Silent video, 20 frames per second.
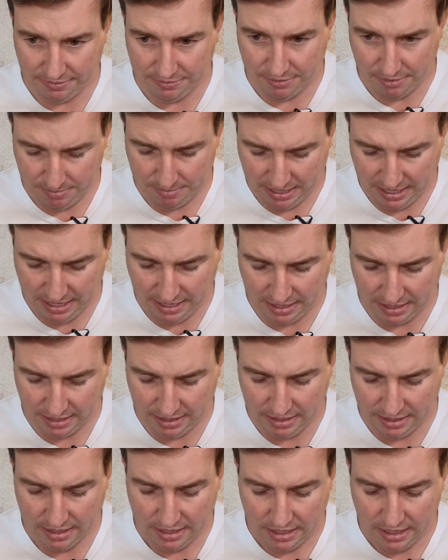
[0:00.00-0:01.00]
from
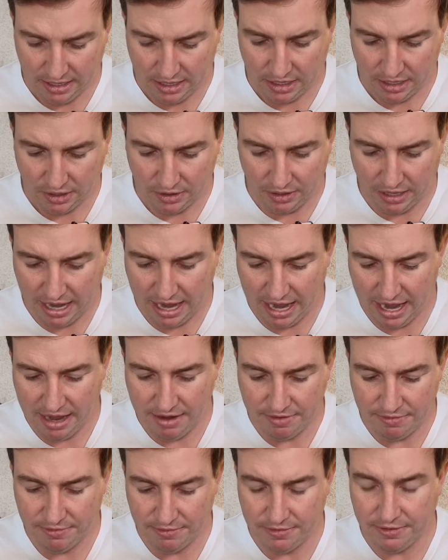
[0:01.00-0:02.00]
here, you'll
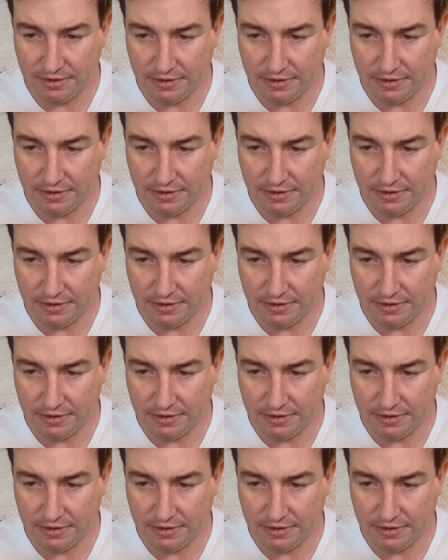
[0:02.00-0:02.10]
have,